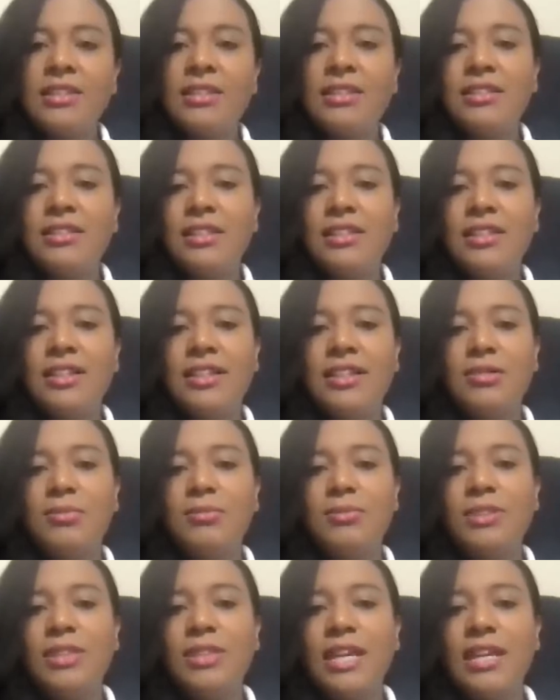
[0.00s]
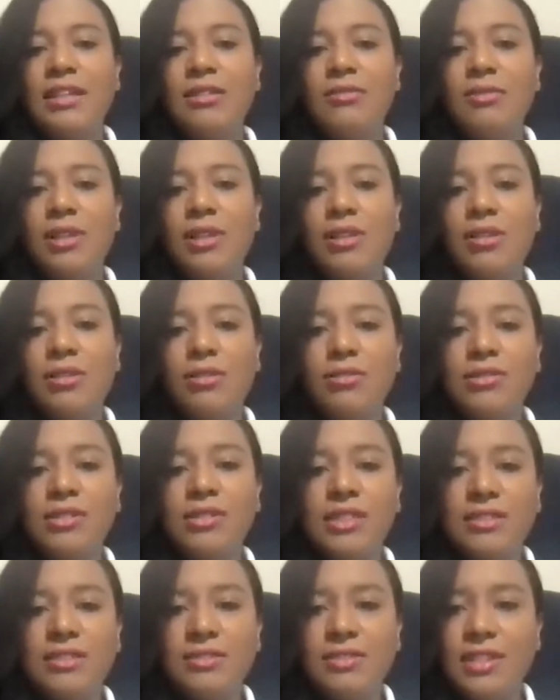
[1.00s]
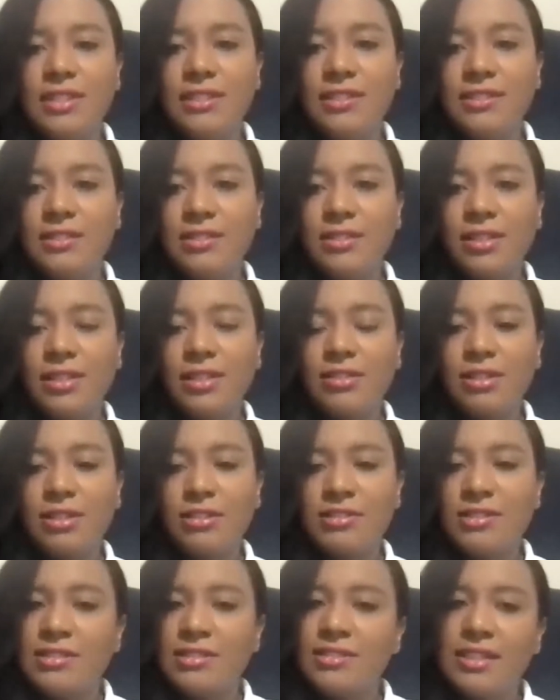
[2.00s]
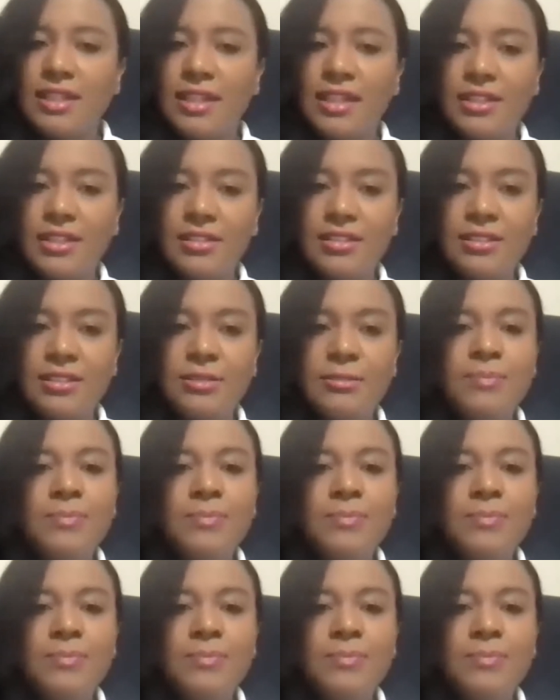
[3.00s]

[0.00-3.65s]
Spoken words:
that they obtain with those surveys all across the state.